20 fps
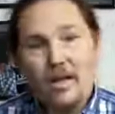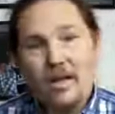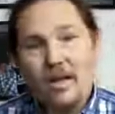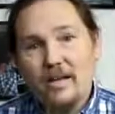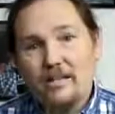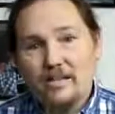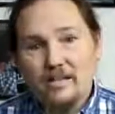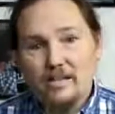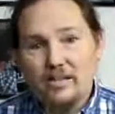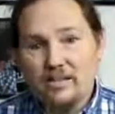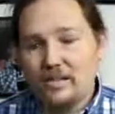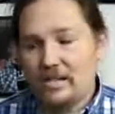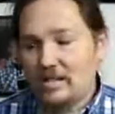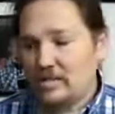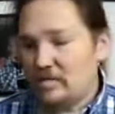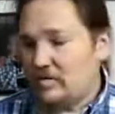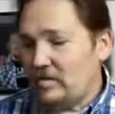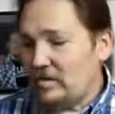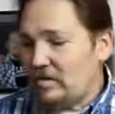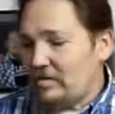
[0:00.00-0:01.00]
as a C
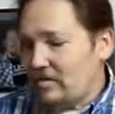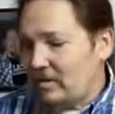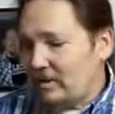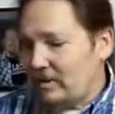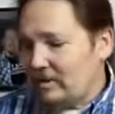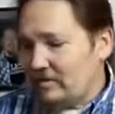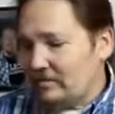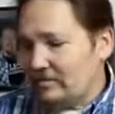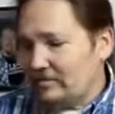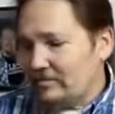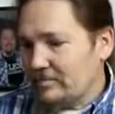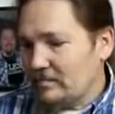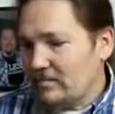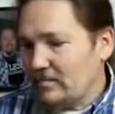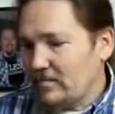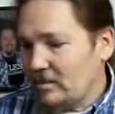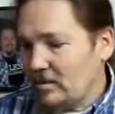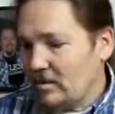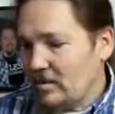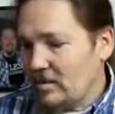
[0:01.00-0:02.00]
S V file.
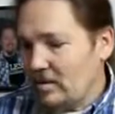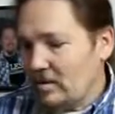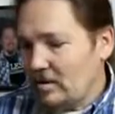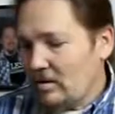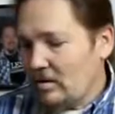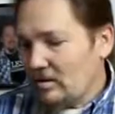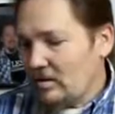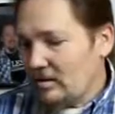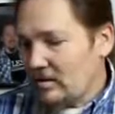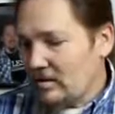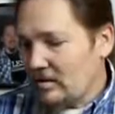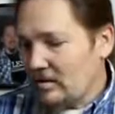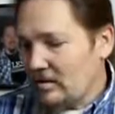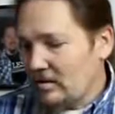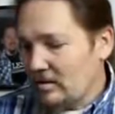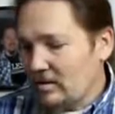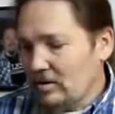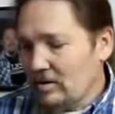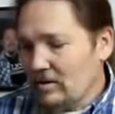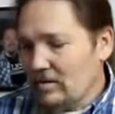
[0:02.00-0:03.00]
Okay,
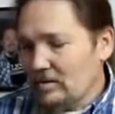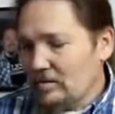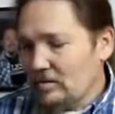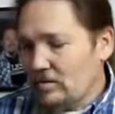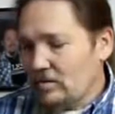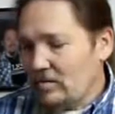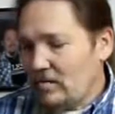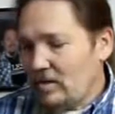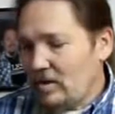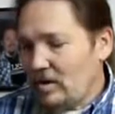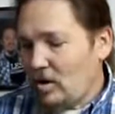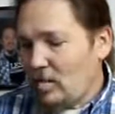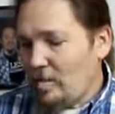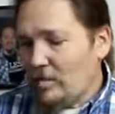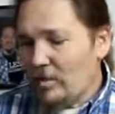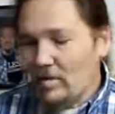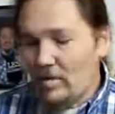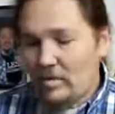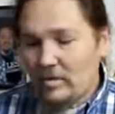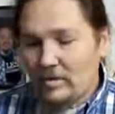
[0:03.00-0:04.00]
so if I
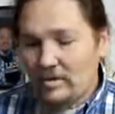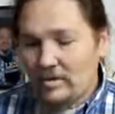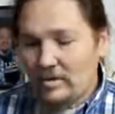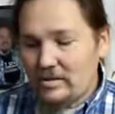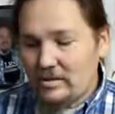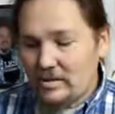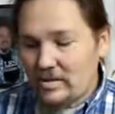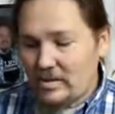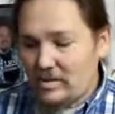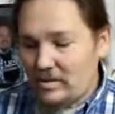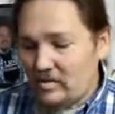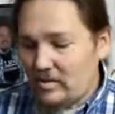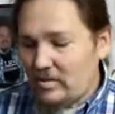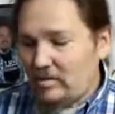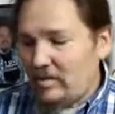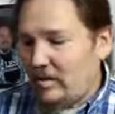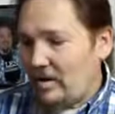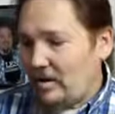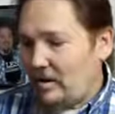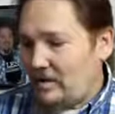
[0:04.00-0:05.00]
open up one of these C S V
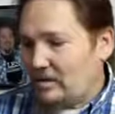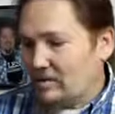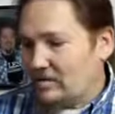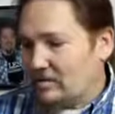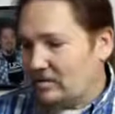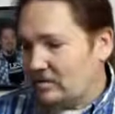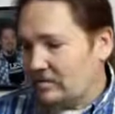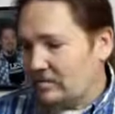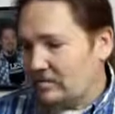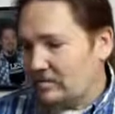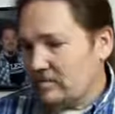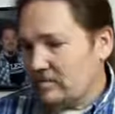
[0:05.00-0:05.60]
files,